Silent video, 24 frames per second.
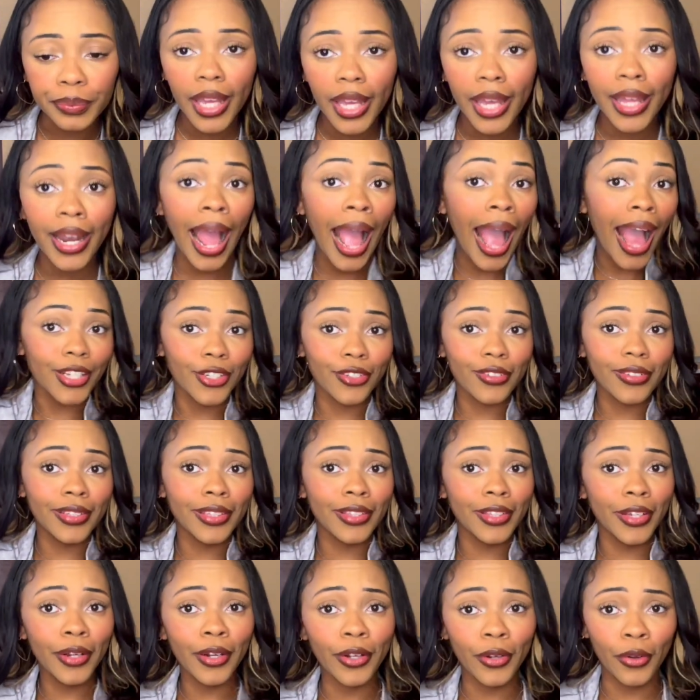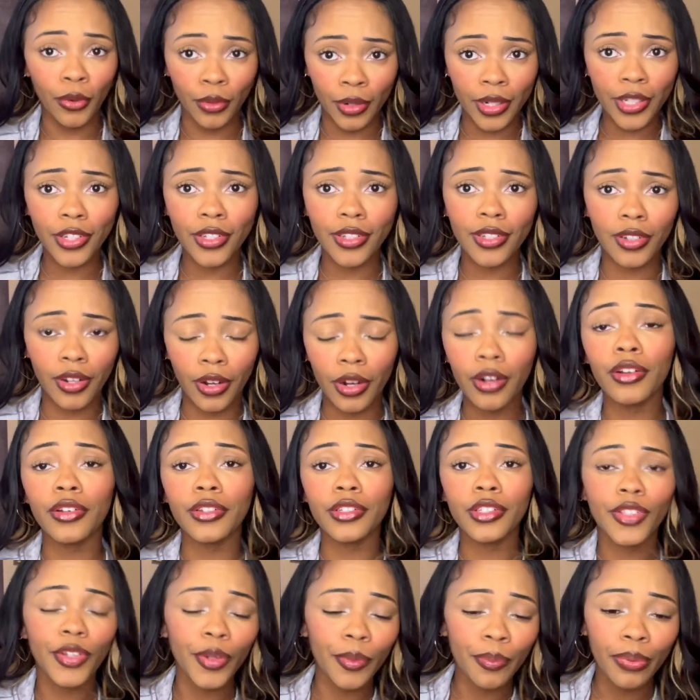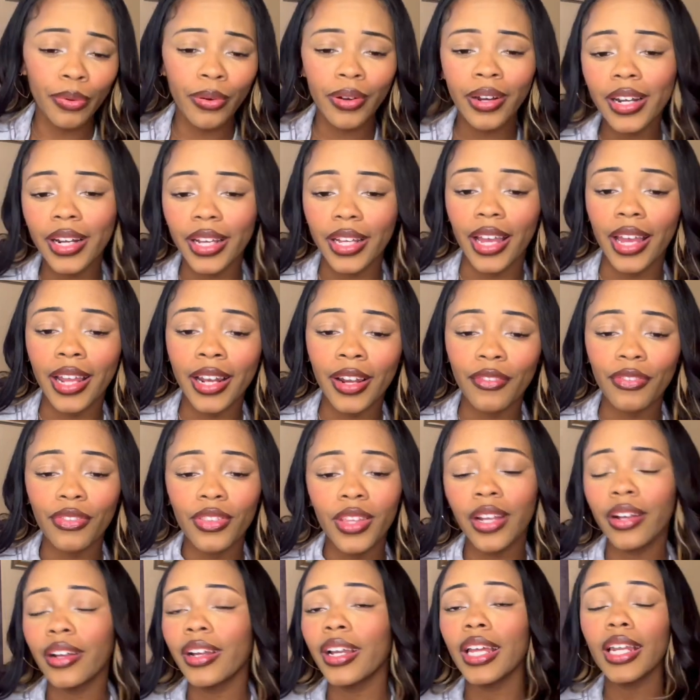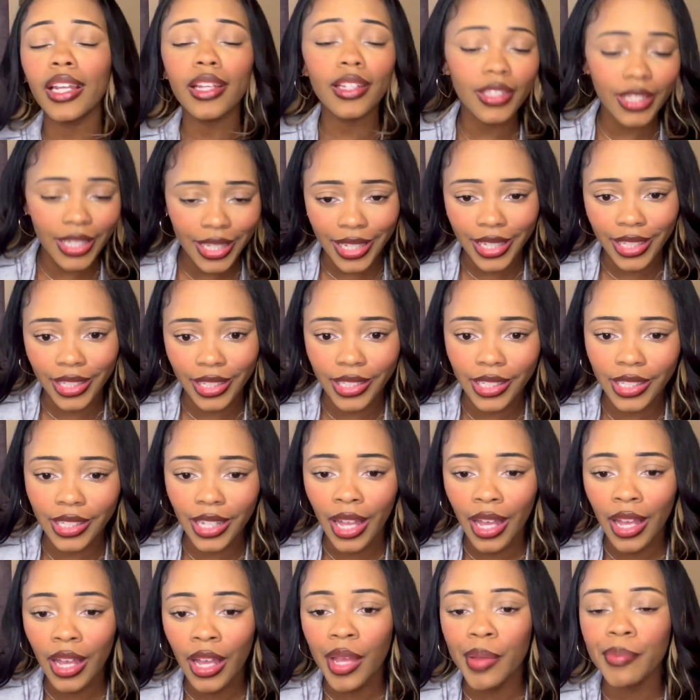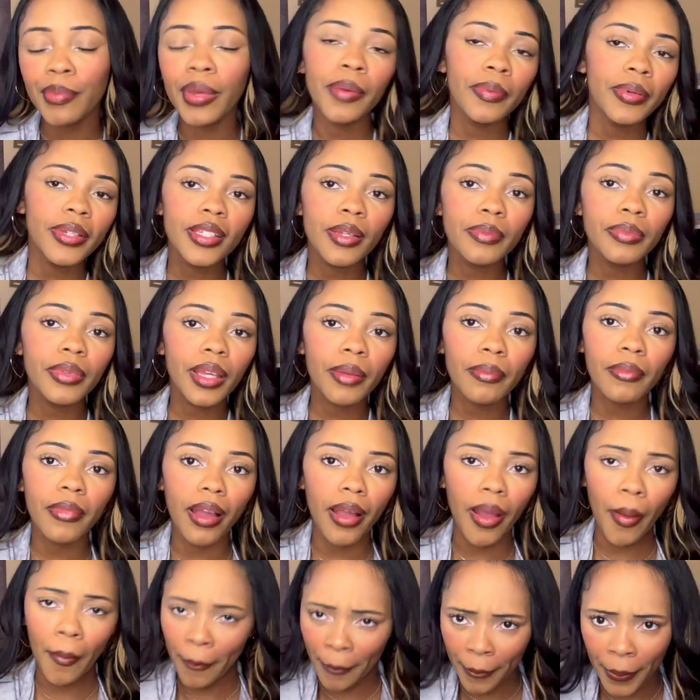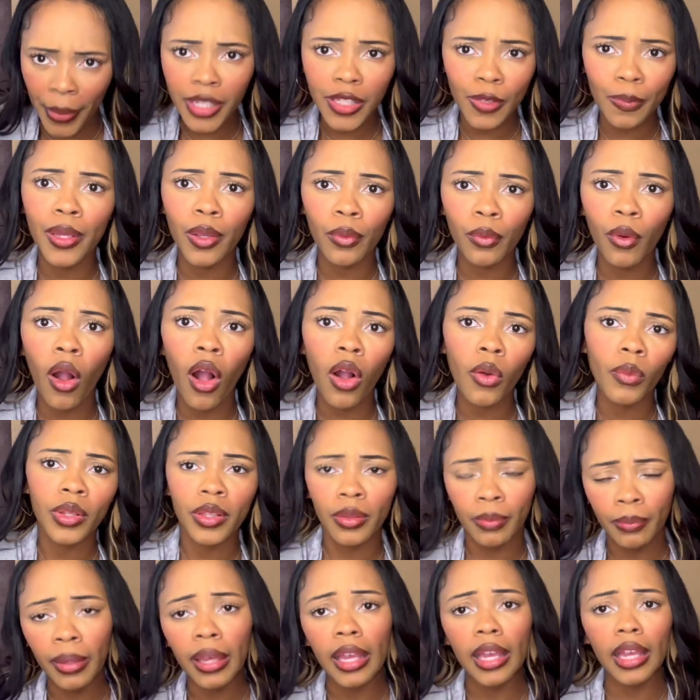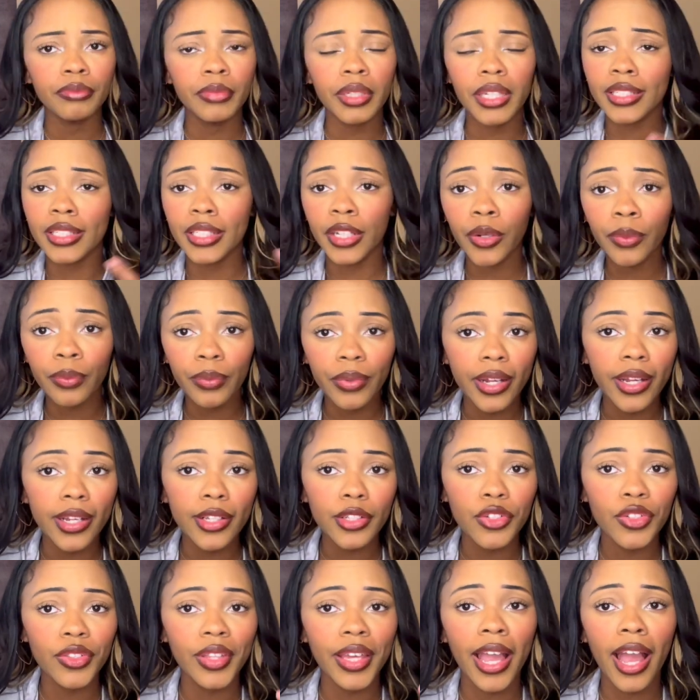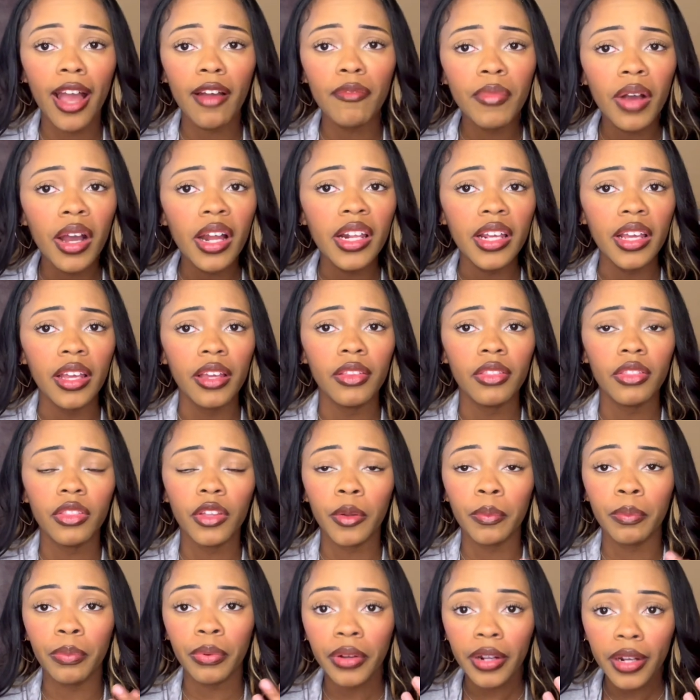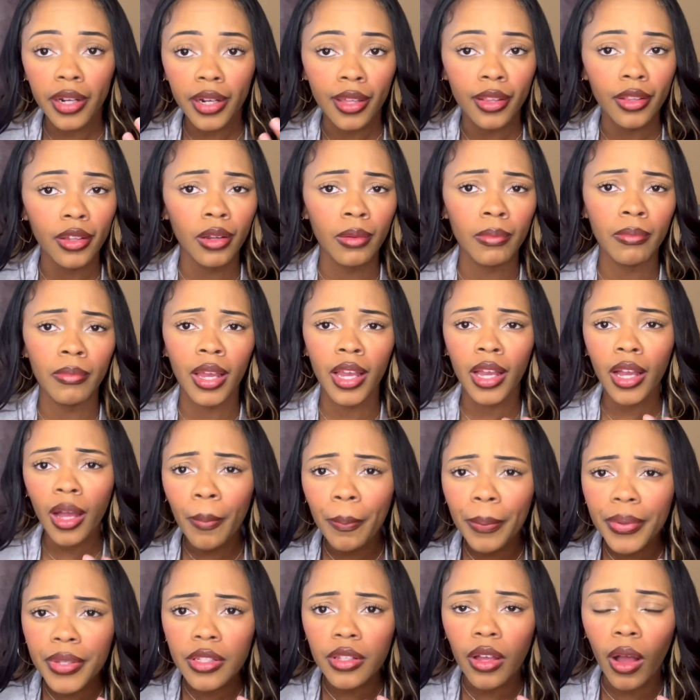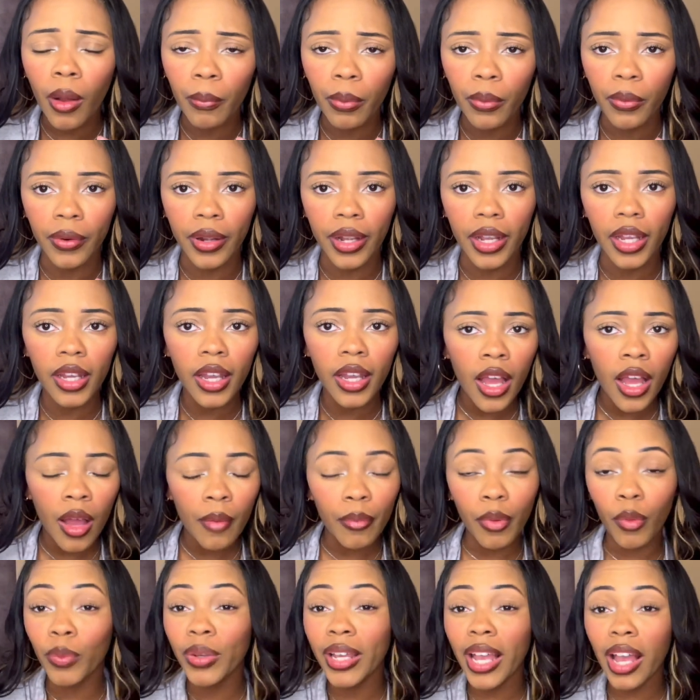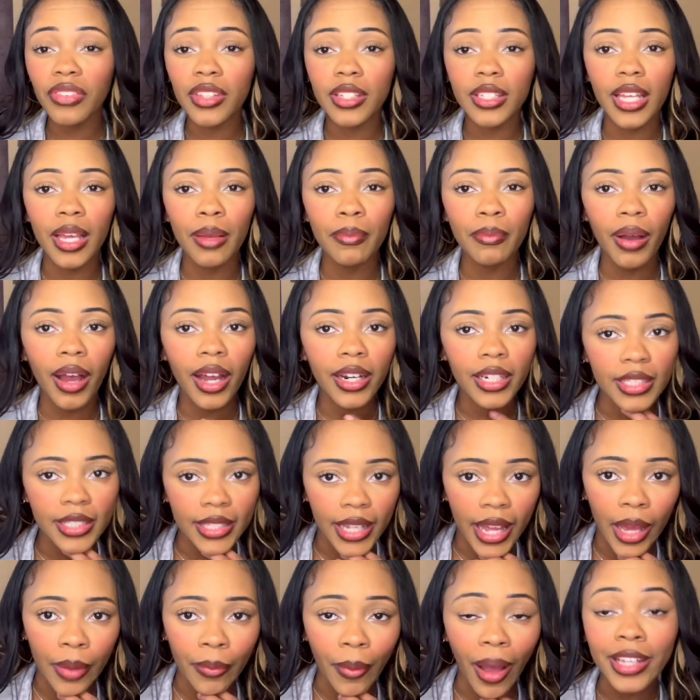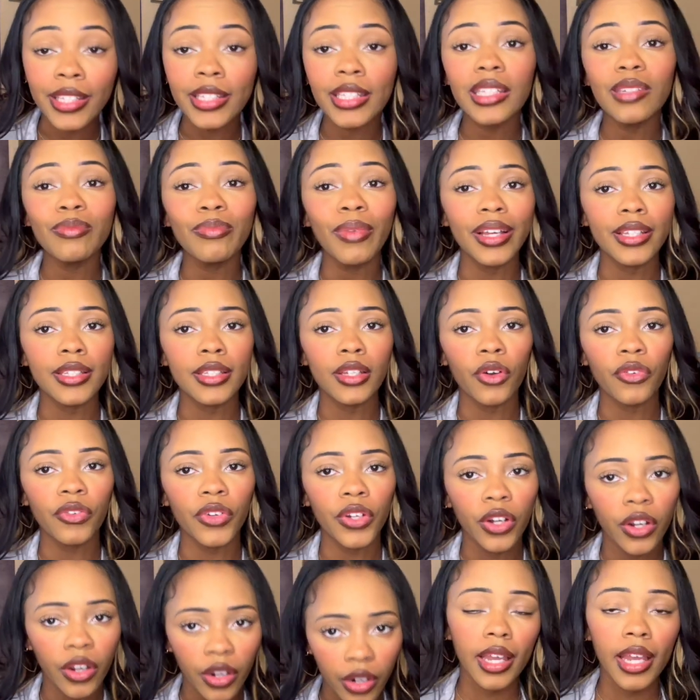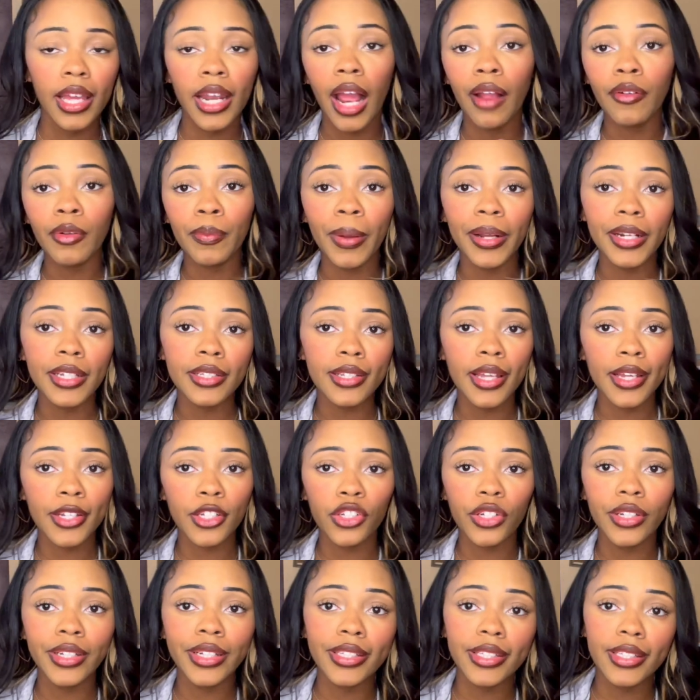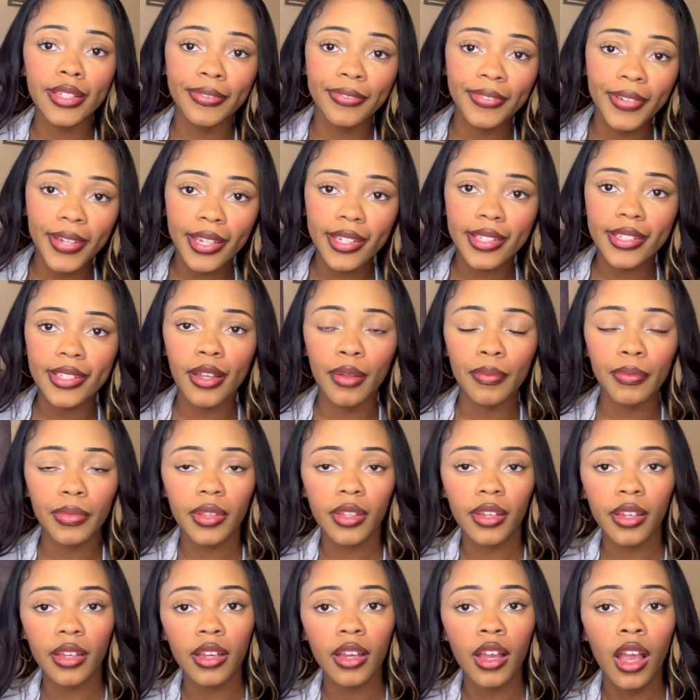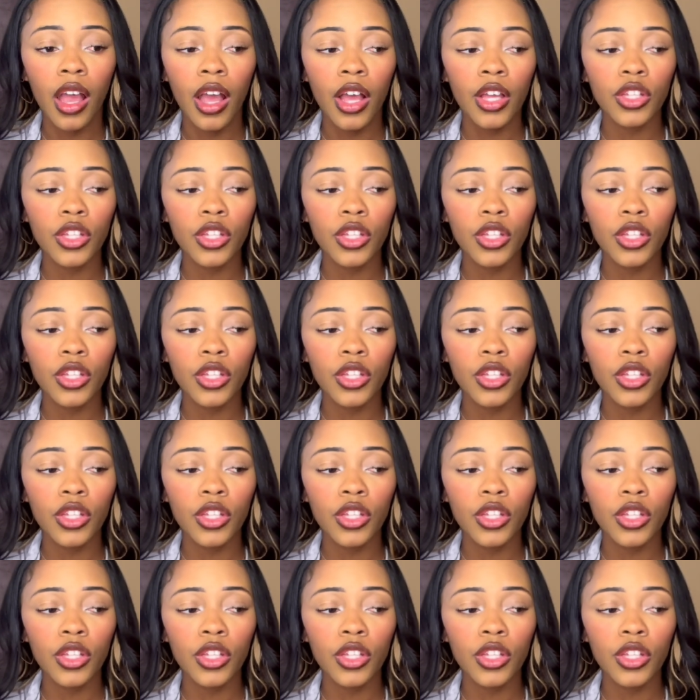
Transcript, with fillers: And actually they're gorgeous girls, they're pretty. And if they're getting teased, maybe something must be wrong with me because they're rich, they have money, they're pretty, their makeup is on point, but we have the same body type. I see myself in her. And everybody's saying she needs to fix something.